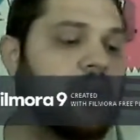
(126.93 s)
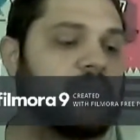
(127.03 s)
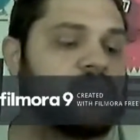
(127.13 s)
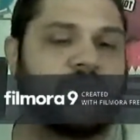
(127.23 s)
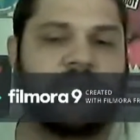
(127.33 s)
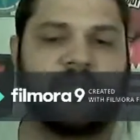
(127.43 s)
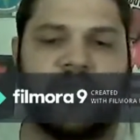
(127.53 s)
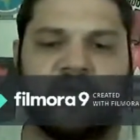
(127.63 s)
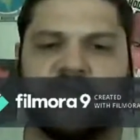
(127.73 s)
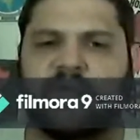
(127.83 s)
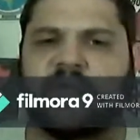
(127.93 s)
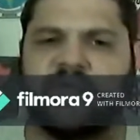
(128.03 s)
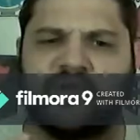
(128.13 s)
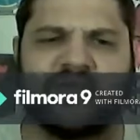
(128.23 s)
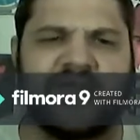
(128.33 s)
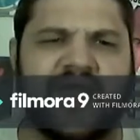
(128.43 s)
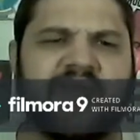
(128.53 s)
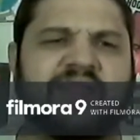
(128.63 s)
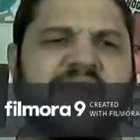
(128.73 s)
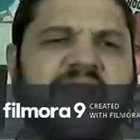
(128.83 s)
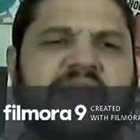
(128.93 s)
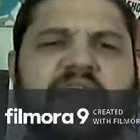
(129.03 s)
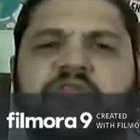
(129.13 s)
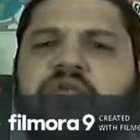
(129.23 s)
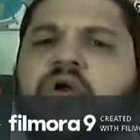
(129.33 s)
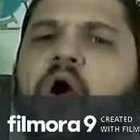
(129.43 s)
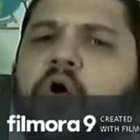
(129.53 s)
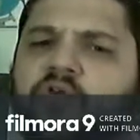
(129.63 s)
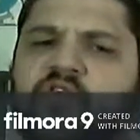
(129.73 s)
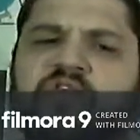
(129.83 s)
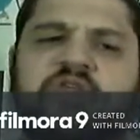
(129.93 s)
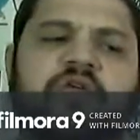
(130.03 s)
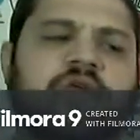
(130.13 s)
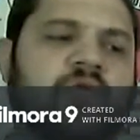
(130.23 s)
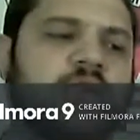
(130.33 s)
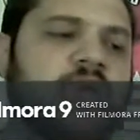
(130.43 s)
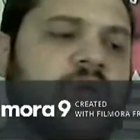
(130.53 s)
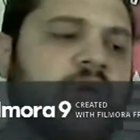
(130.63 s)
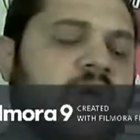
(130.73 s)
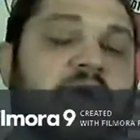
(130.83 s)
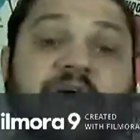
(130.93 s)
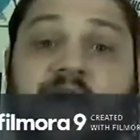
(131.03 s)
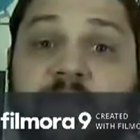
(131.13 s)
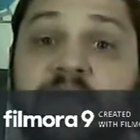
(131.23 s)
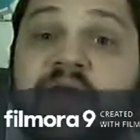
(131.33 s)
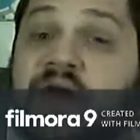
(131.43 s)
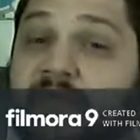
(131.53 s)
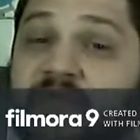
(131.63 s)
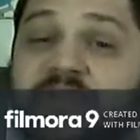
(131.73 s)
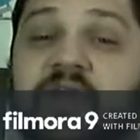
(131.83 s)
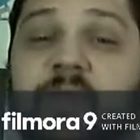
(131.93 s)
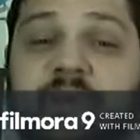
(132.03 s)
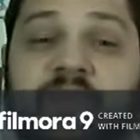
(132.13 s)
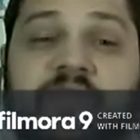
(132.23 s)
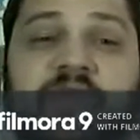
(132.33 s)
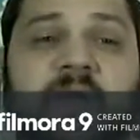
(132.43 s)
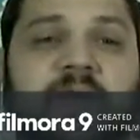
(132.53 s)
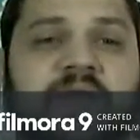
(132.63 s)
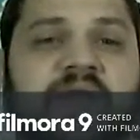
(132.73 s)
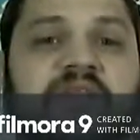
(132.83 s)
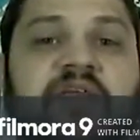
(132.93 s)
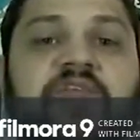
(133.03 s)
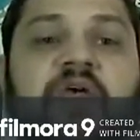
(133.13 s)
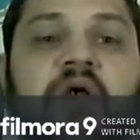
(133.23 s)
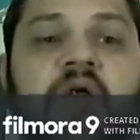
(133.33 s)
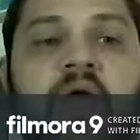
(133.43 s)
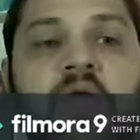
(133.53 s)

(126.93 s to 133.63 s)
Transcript: So basically what I'm going to do today is kind of give you an overview of how to become a VIPKID teacher.